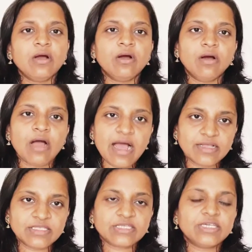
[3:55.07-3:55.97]

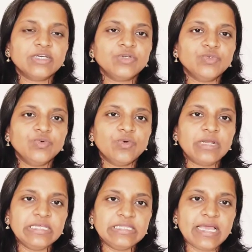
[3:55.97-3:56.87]
asked to
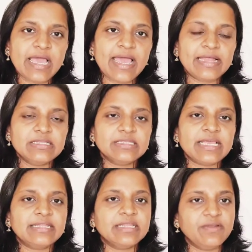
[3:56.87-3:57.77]
clean their hands
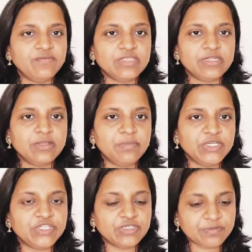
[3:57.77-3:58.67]
and then visit the
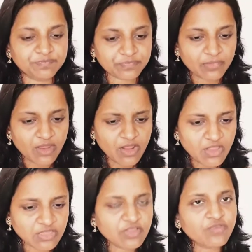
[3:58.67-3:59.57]
patient.
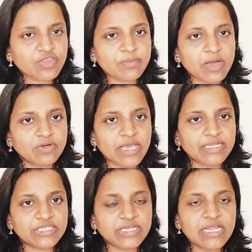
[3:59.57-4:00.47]
This was about
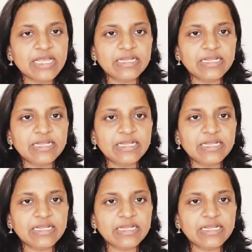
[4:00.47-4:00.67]
hygiene.